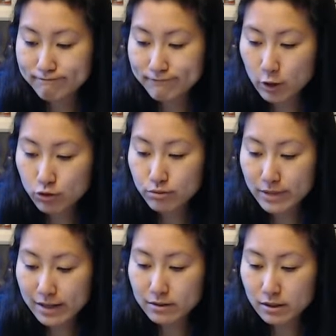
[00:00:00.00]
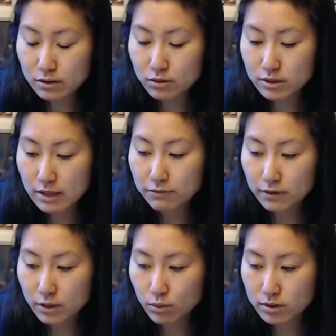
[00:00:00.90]
Ultra Magnus definitely
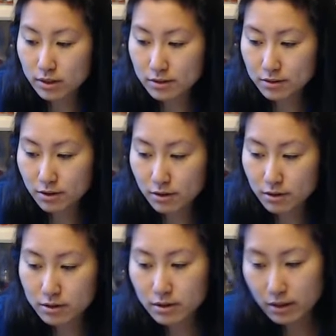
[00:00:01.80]
was as tall as